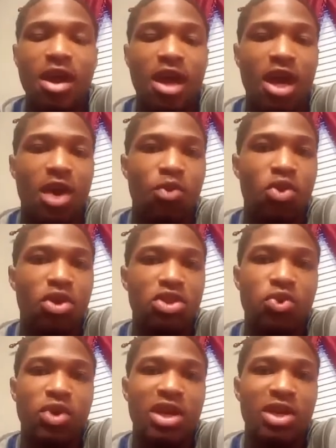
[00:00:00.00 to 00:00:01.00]
and we're going to
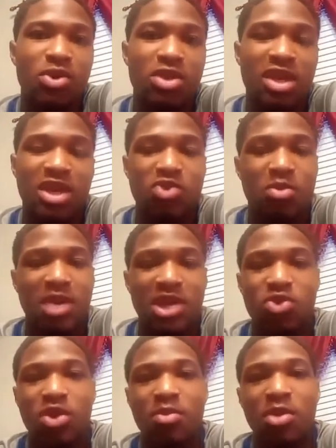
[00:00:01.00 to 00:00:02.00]
tweak a little things with my
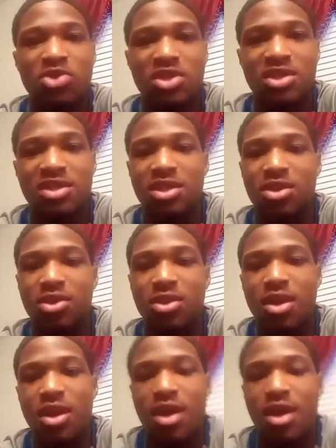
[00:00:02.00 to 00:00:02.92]
throwing motion still.